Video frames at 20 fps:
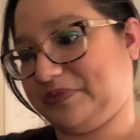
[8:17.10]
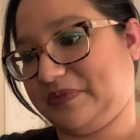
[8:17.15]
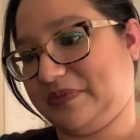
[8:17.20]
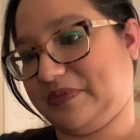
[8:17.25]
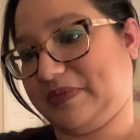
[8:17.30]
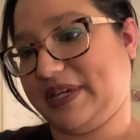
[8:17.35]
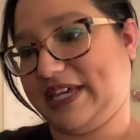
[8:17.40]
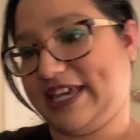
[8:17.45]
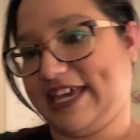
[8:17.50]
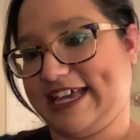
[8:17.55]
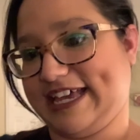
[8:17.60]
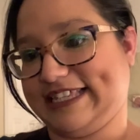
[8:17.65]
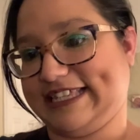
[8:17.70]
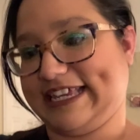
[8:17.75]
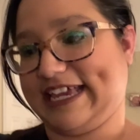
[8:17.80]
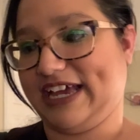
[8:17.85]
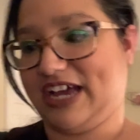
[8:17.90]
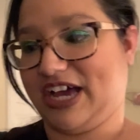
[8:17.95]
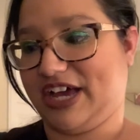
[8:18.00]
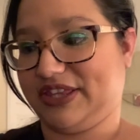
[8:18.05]
But yes,
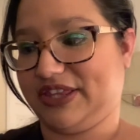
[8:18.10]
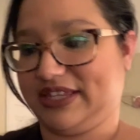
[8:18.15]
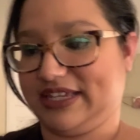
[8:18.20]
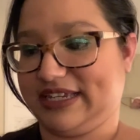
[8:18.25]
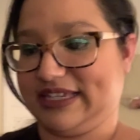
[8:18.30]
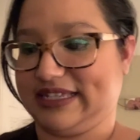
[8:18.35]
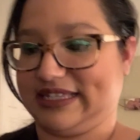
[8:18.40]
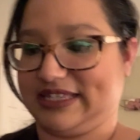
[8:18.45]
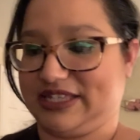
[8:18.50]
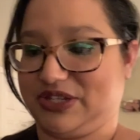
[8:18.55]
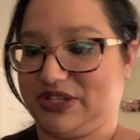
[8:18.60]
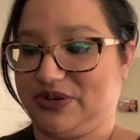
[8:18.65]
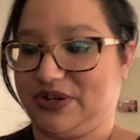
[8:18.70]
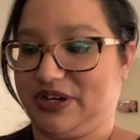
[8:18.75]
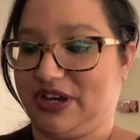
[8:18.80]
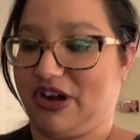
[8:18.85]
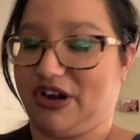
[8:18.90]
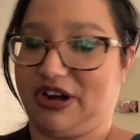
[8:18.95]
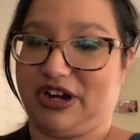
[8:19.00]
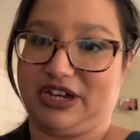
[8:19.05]
I got this during
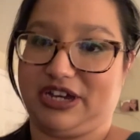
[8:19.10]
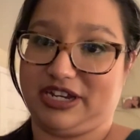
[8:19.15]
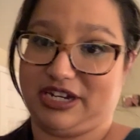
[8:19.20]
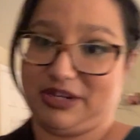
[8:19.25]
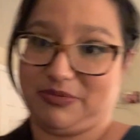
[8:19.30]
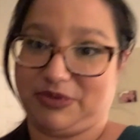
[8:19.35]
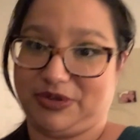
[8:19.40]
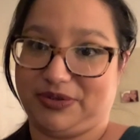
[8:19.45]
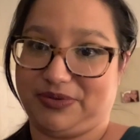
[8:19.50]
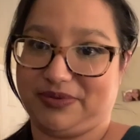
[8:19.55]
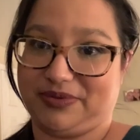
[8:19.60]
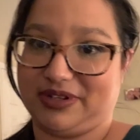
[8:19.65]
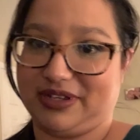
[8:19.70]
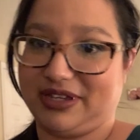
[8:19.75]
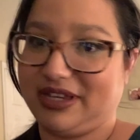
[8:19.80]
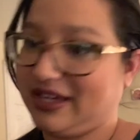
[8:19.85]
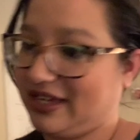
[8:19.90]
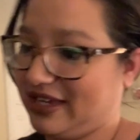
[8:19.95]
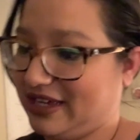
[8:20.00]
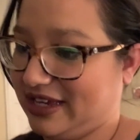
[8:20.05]
our honeymoon.
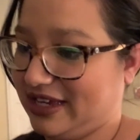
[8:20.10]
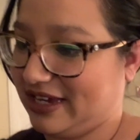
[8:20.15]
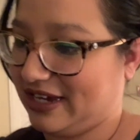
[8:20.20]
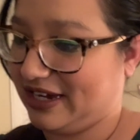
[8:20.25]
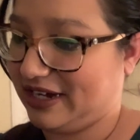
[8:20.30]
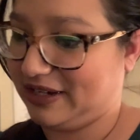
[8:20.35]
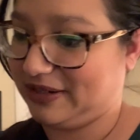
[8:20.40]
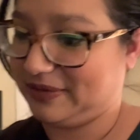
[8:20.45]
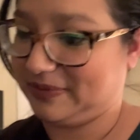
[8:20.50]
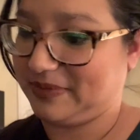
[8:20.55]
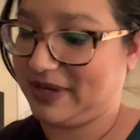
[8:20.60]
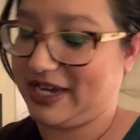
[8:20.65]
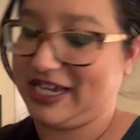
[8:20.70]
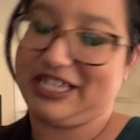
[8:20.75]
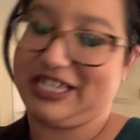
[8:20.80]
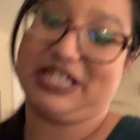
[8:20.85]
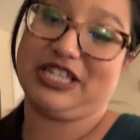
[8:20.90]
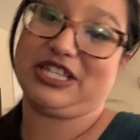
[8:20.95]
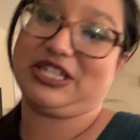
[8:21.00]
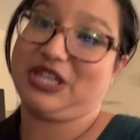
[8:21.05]
I
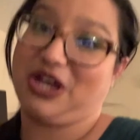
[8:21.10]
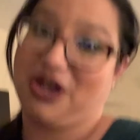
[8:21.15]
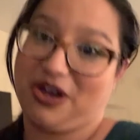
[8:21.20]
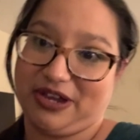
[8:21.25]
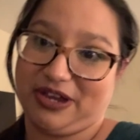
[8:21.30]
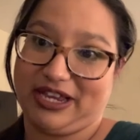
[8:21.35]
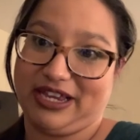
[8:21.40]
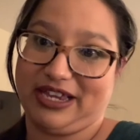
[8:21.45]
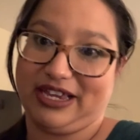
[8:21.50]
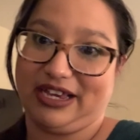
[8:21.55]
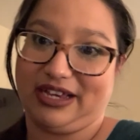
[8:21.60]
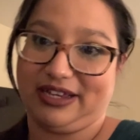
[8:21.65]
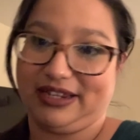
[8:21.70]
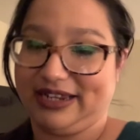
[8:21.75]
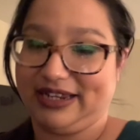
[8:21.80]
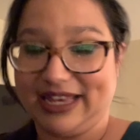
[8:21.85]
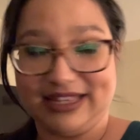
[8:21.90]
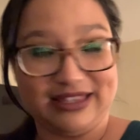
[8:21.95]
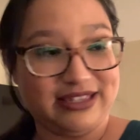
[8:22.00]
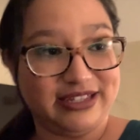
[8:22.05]
saw it
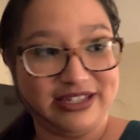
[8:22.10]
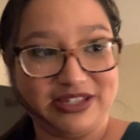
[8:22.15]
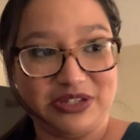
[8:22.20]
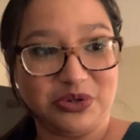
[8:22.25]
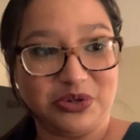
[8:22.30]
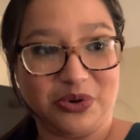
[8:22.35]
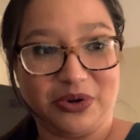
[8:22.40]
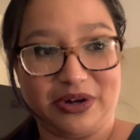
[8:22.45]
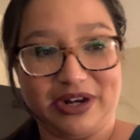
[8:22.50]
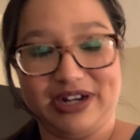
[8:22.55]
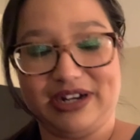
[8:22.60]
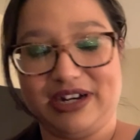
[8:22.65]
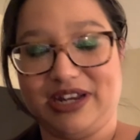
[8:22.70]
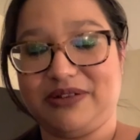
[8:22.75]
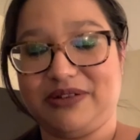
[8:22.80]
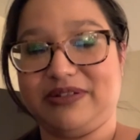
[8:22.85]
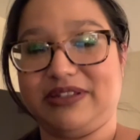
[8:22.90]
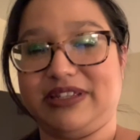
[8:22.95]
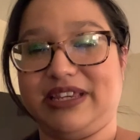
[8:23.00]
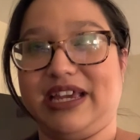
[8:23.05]
at this store and
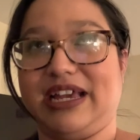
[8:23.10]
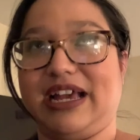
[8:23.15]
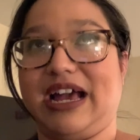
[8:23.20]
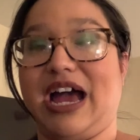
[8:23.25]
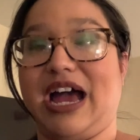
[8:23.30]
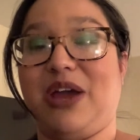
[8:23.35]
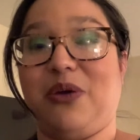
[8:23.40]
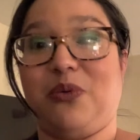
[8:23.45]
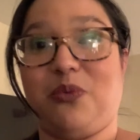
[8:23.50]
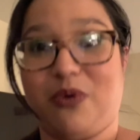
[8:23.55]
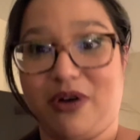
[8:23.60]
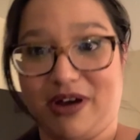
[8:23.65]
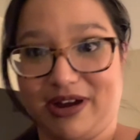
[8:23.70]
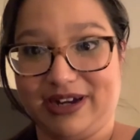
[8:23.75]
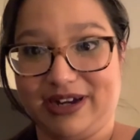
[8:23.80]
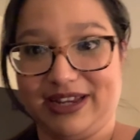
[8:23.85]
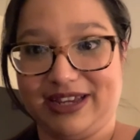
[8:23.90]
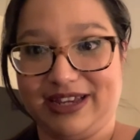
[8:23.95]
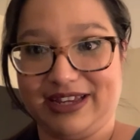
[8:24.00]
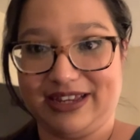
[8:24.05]
I was like, I want
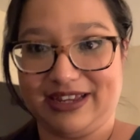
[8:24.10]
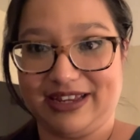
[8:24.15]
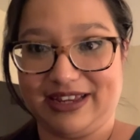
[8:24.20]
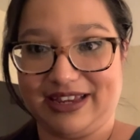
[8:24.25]
it.